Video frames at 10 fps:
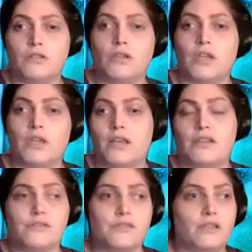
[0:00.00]
You
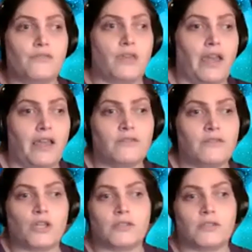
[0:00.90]
guys, if you hadn't
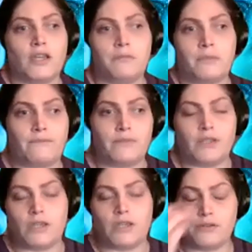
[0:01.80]
checked out my
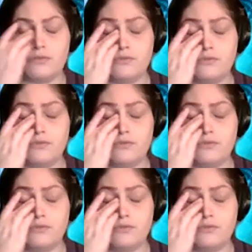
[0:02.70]
video